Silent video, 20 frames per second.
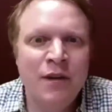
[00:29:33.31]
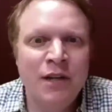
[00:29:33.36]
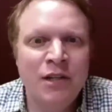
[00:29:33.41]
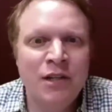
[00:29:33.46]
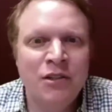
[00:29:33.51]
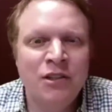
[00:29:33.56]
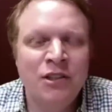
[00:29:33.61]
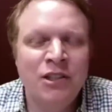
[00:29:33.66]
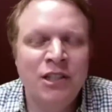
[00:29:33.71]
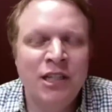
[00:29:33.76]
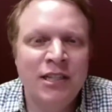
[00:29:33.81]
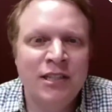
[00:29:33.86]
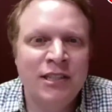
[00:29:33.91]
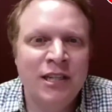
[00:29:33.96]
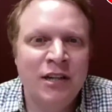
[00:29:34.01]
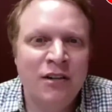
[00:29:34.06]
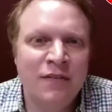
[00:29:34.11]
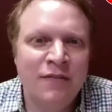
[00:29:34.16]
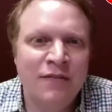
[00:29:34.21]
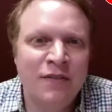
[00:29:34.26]
Make sure to check us
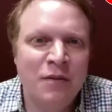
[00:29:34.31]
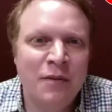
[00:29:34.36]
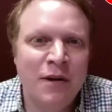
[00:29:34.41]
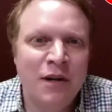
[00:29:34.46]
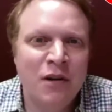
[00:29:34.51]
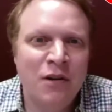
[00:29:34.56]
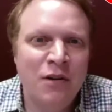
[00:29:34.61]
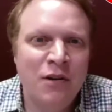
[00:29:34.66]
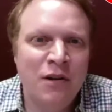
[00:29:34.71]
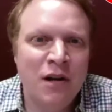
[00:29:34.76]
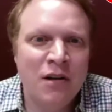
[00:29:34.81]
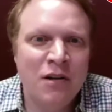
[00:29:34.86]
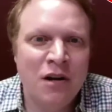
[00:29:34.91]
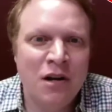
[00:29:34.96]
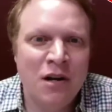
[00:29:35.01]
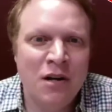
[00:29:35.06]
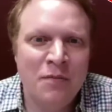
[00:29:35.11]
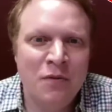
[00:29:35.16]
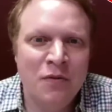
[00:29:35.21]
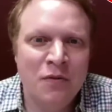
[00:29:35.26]
out at
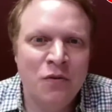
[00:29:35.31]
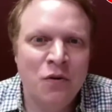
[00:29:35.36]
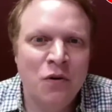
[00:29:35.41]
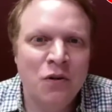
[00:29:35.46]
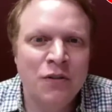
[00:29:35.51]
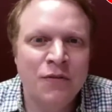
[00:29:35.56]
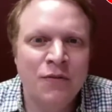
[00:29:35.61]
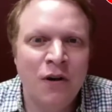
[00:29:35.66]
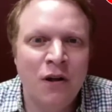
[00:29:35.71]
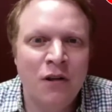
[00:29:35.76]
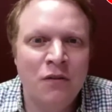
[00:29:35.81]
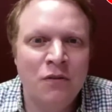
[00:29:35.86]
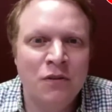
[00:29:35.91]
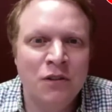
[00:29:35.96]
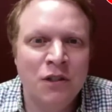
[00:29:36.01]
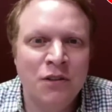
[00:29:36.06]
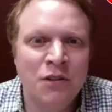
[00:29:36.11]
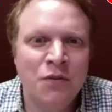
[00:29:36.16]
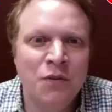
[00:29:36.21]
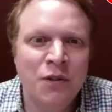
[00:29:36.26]
filmmakeru.com, or of course follow us
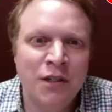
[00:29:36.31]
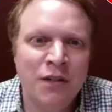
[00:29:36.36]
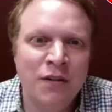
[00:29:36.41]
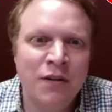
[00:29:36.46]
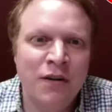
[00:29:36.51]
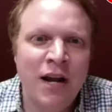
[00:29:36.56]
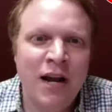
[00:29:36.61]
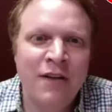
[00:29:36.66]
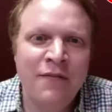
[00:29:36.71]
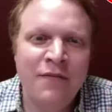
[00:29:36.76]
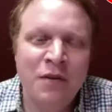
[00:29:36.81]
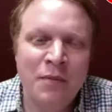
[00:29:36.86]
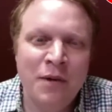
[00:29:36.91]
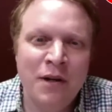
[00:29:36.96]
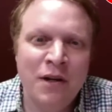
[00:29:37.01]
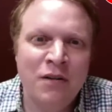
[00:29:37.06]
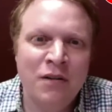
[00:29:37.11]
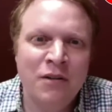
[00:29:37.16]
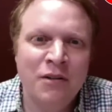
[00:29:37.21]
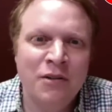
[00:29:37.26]
on Twitter at
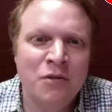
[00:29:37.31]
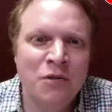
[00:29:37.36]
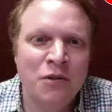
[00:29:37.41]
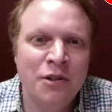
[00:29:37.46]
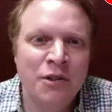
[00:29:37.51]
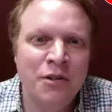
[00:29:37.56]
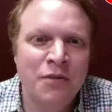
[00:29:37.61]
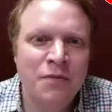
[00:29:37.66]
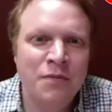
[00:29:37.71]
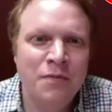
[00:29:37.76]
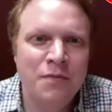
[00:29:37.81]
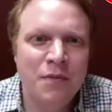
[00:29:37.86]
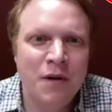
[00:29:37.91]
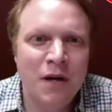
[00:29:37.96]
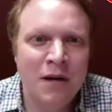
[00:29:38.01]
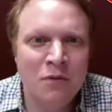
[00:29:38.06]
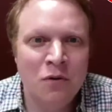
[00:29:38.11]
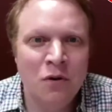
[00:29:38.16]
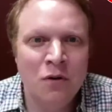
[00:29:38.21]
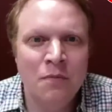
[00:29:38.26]
filmmaker_u.
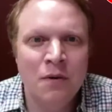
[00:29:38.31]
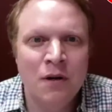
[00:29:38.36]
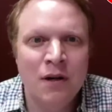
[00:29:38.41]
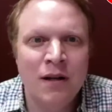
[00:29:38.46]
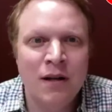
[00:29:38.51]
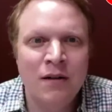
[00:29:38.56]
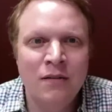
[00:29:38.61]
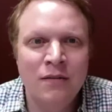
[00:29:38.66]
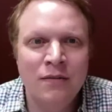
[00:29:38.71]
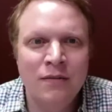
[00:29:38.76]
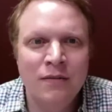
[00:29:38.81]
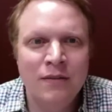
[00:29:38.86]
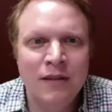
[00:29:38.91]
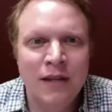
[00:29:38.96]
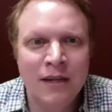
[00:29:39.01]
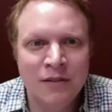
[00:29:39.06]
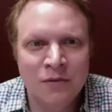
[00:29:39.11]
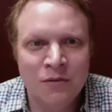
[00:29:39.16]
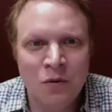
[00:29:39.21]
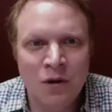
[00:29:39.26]
I'm Gordon Burkell.
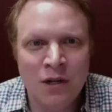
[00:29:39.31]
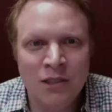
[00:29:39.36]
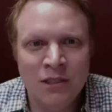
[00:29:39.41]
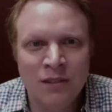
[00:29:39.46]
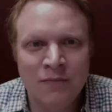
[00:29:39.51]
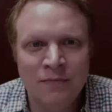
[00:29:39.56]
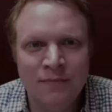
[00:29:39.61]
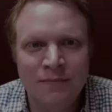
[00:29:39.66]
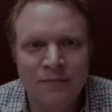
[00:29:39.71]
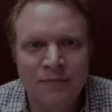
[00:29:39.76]
Thanks for watching.